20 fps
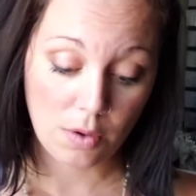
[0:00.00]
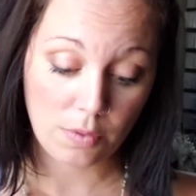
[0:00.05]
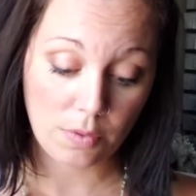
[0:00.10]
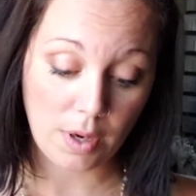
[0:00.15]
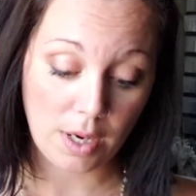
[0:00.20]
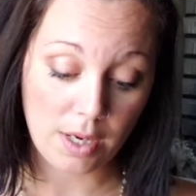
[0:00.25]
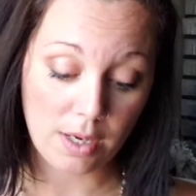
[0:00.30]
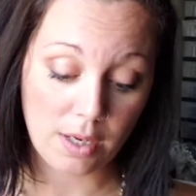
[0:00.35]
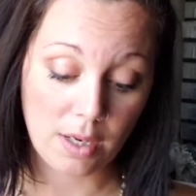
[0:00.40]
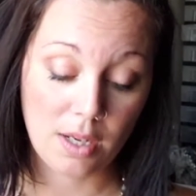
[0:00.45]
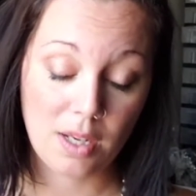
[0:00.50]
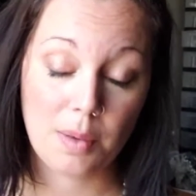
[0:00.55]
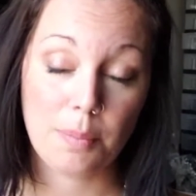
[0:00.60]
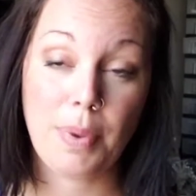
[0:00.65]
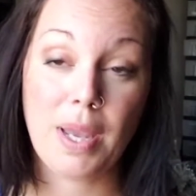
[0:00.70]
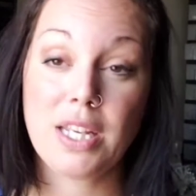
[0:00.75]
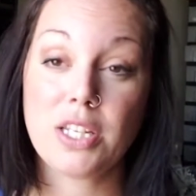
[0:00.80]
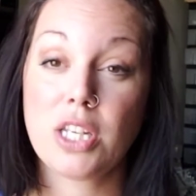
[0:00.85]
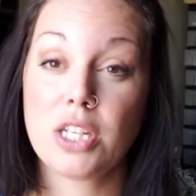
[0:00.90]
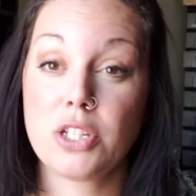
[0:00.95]
right?
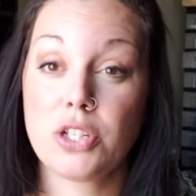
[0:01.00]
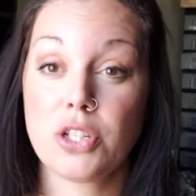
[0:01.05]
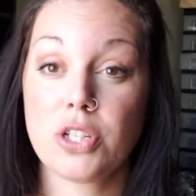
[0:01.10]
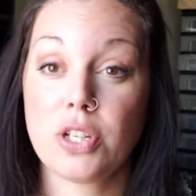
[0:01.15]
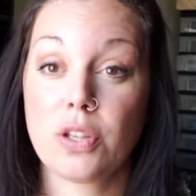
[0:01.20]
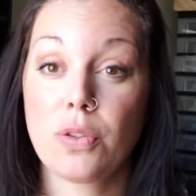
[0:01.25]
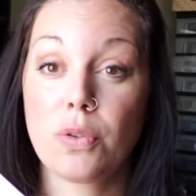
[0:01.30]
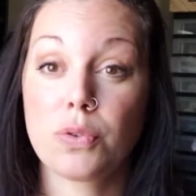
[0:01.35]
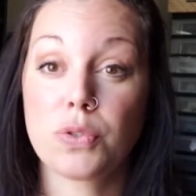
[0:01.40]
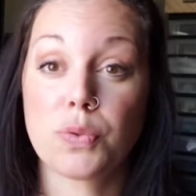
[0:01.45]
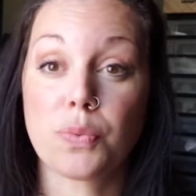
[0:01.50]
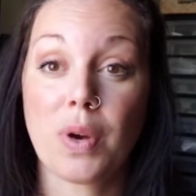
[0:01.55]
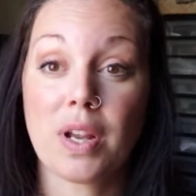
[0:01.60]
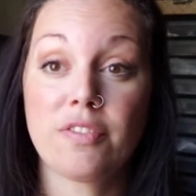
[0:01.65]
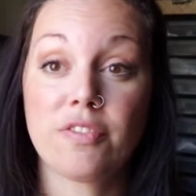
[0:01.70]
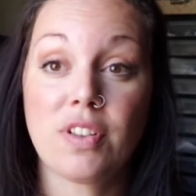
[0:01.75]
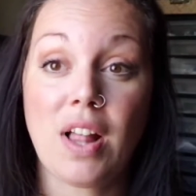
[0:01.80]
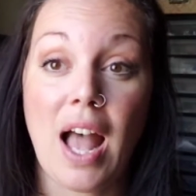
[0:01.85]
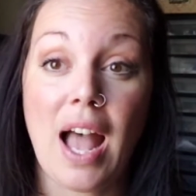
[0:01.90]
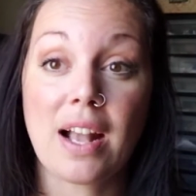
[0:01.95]
Pay attention to those
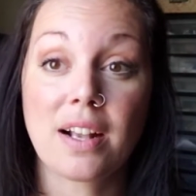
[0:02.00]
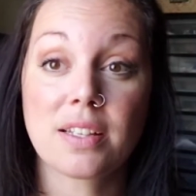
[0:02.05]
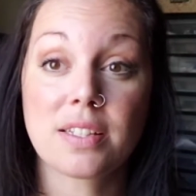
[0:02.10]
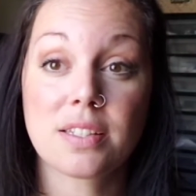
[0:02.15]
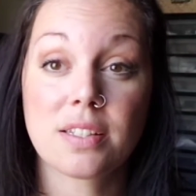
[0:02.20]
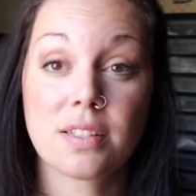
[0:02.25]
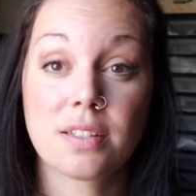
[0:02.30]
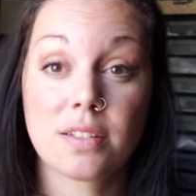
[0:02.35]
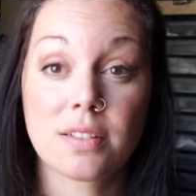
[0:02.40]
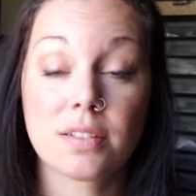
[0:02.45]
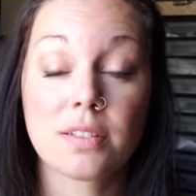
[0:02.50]
red flags.